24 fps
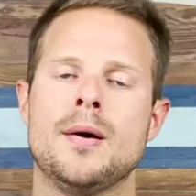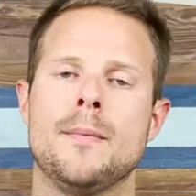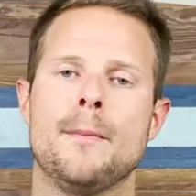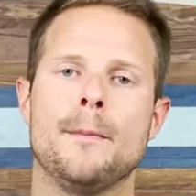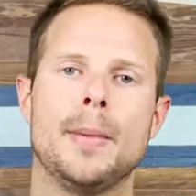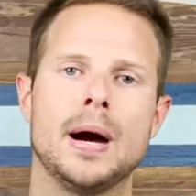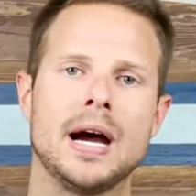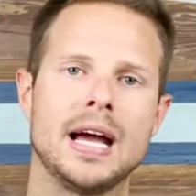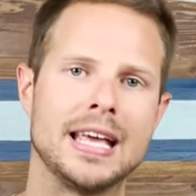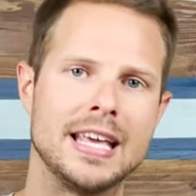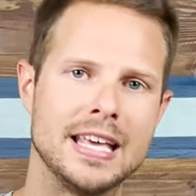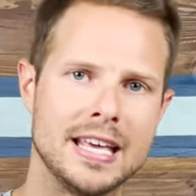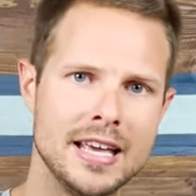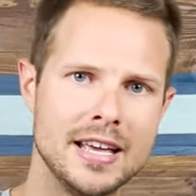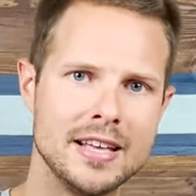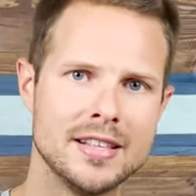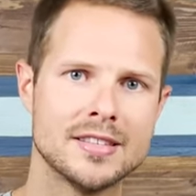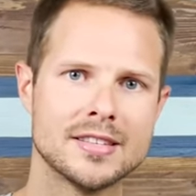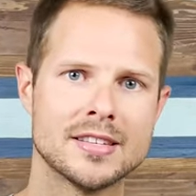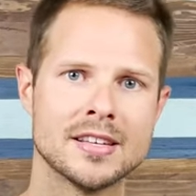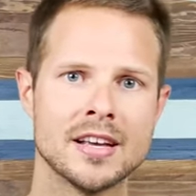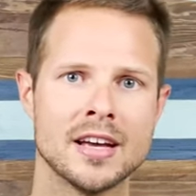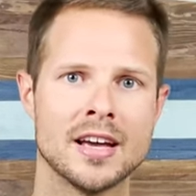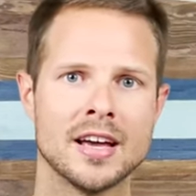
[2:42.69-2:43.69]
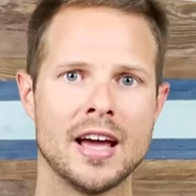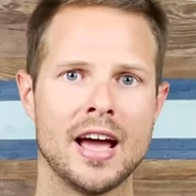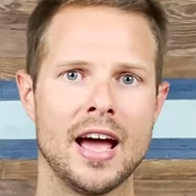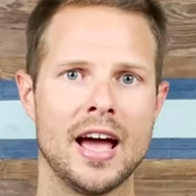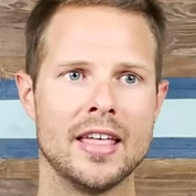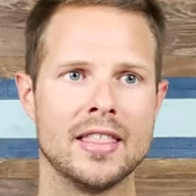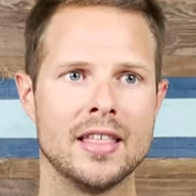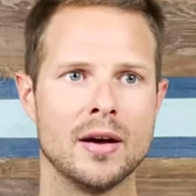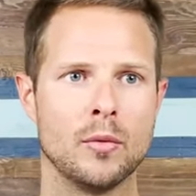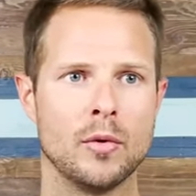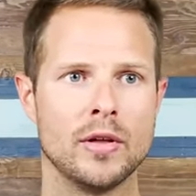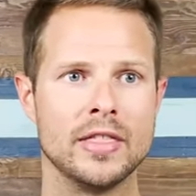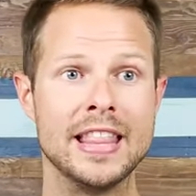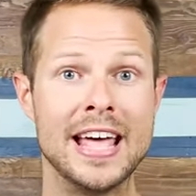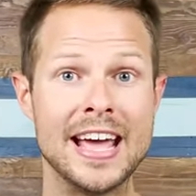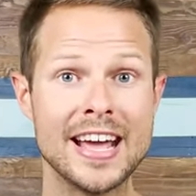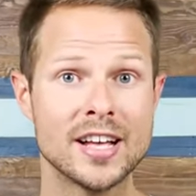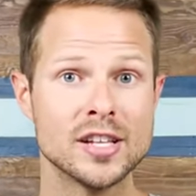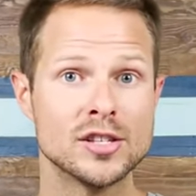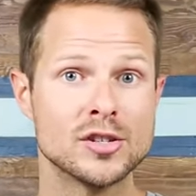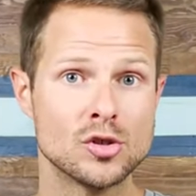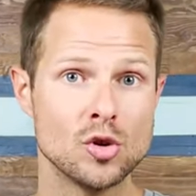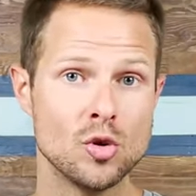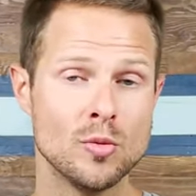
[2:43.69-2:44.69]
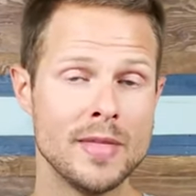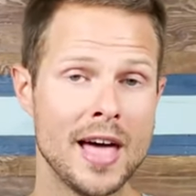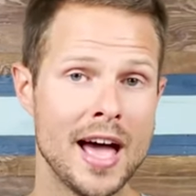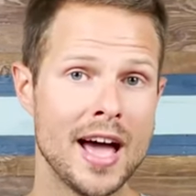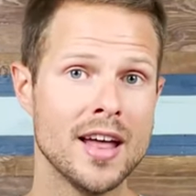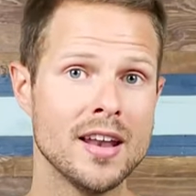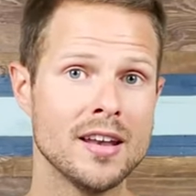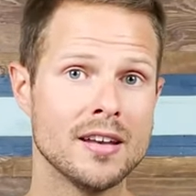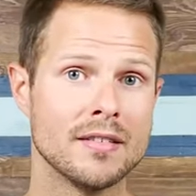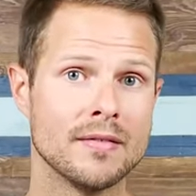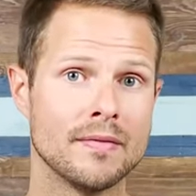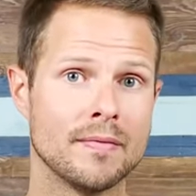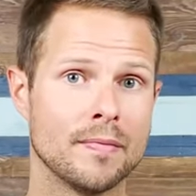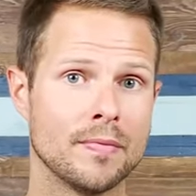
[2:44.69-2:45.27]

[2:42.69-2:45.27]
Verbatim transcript: by heat, and then when they consume that,